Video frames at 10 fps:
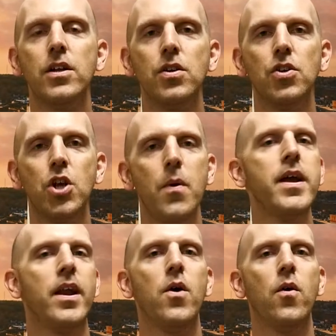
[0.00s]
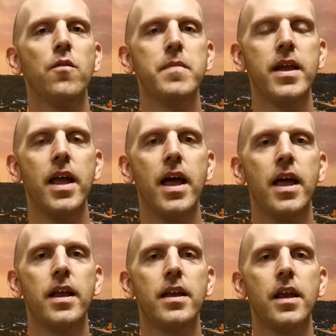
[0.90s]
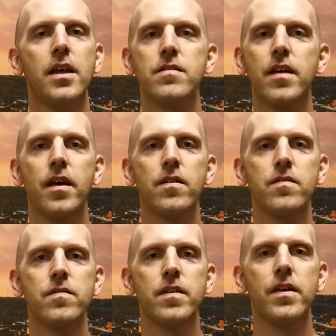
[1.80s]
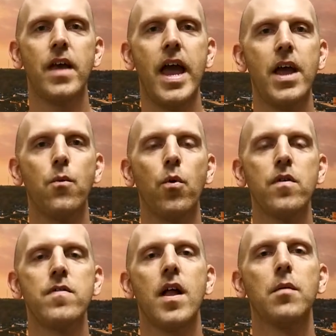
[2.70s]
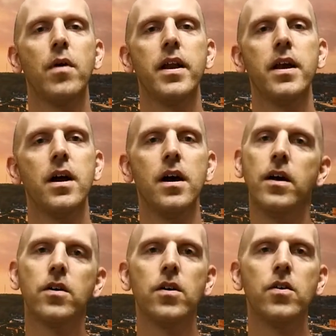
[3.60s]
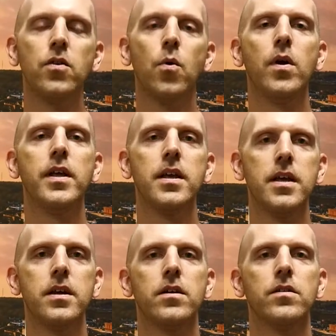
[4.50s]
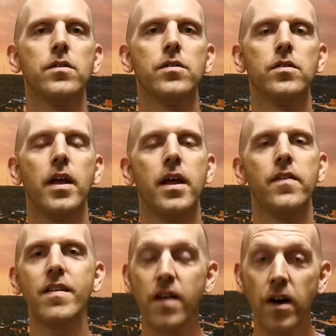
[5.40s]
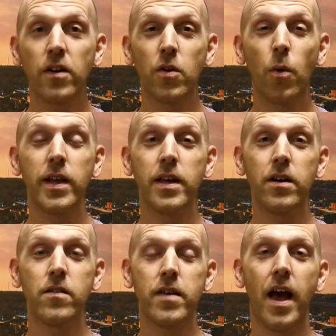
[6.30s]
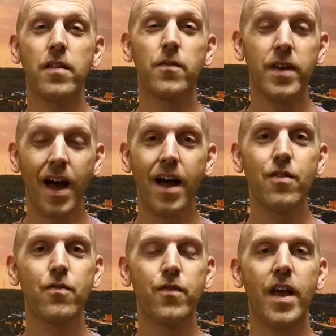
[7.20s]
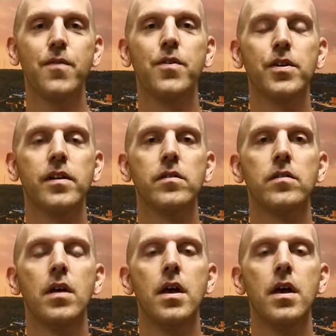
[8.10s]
Joey got a hold of me and he says, hey, we're celebrating 120 years, and that's 120 years, guys, of God's faithfulness